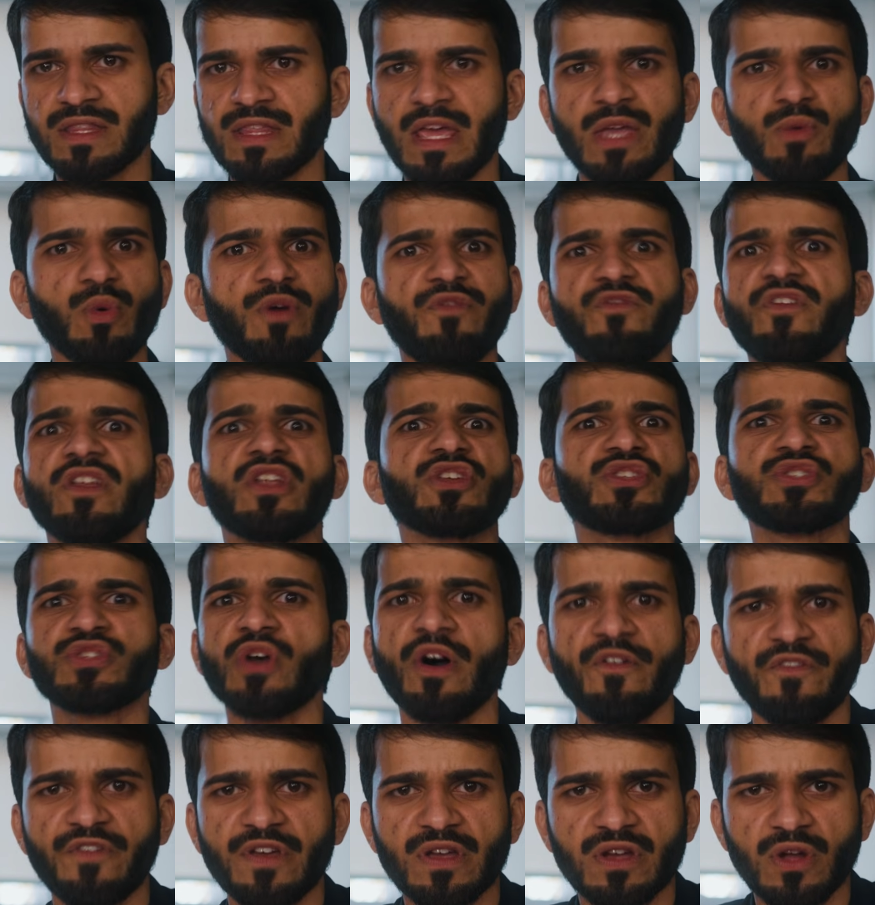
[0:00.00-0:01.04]
They were
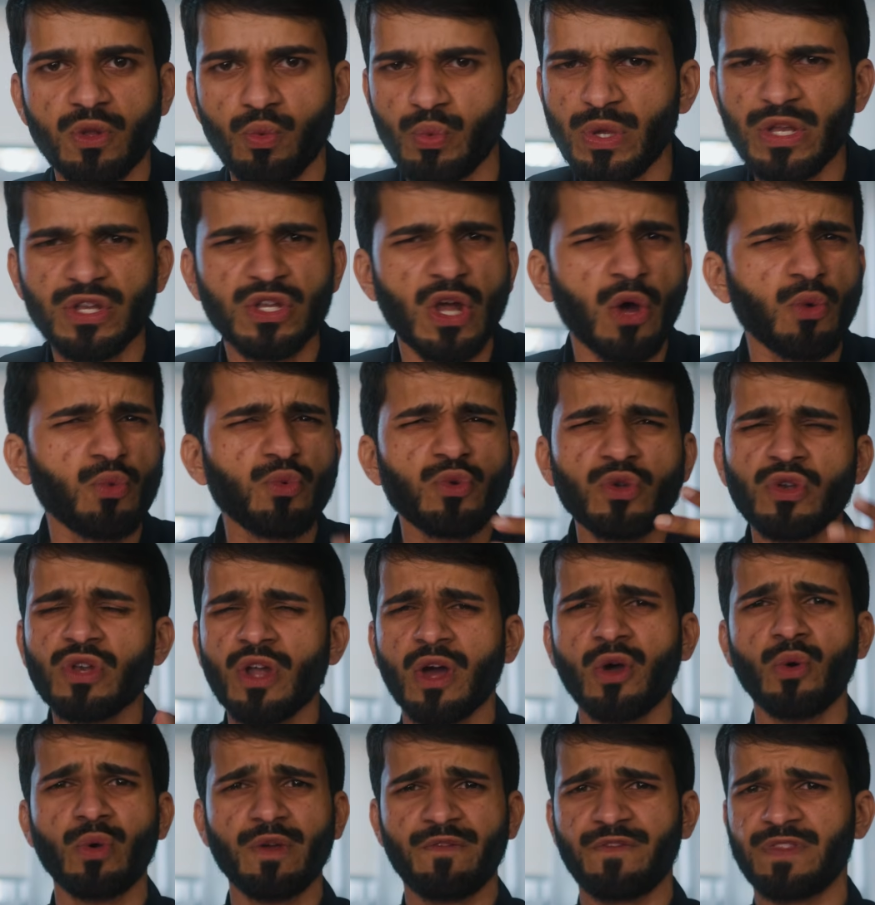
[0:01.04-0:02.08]
philosophical. We don't
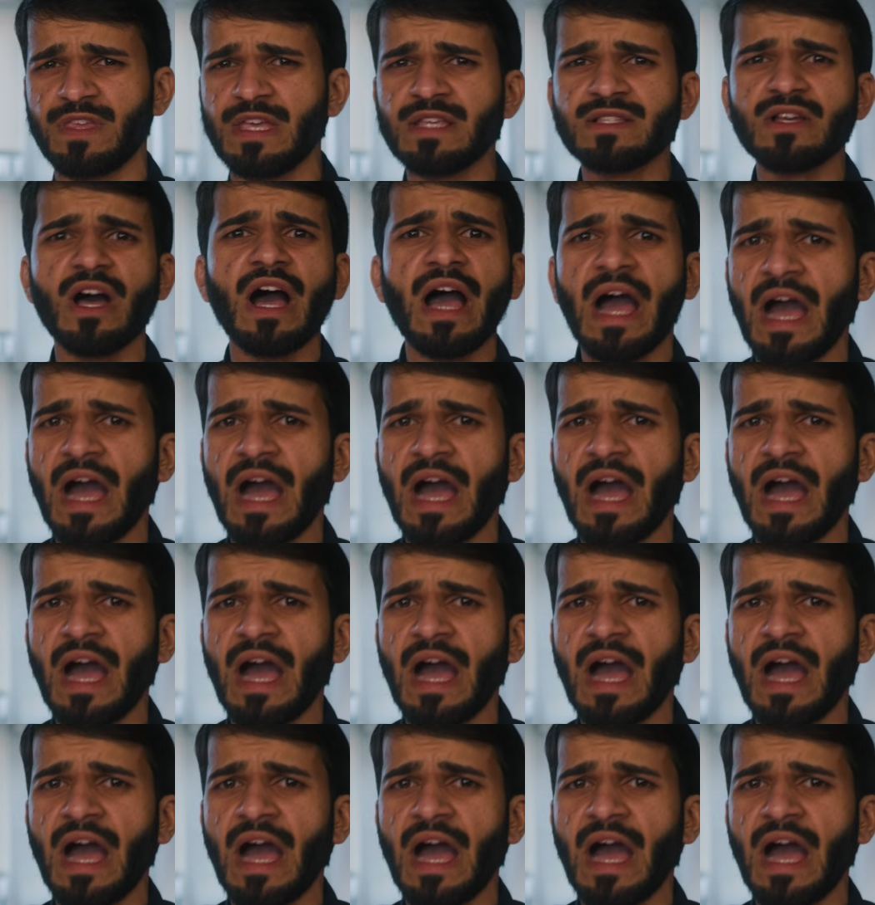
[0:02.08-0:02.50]
know if these are